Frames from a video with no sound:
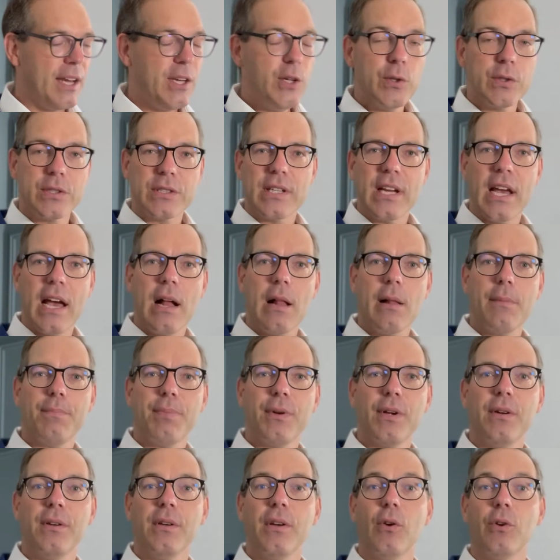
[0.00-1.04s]
used to help
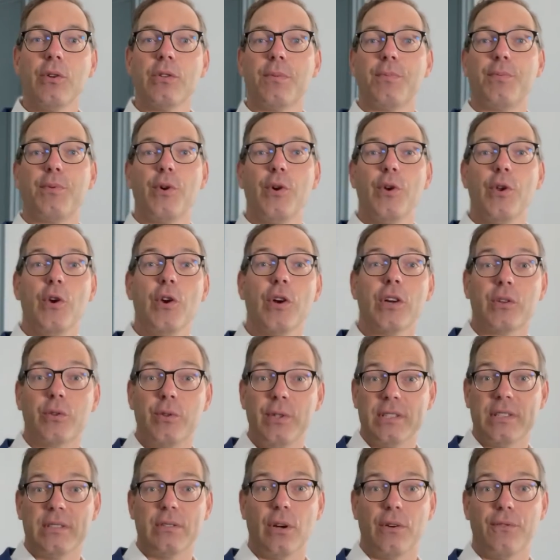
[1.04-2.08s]
an entrepreneur,
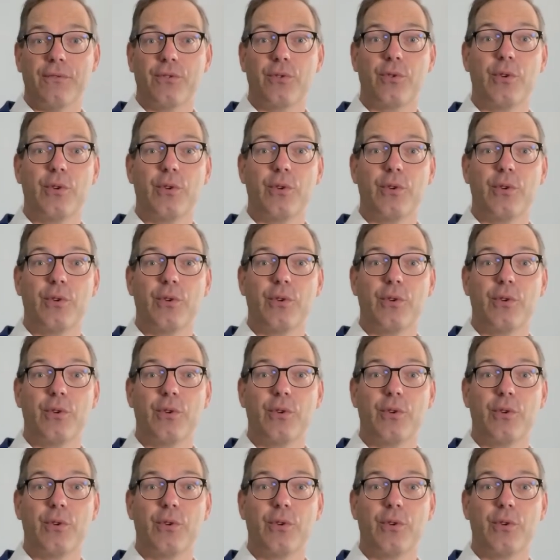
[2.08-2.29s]
Christoph.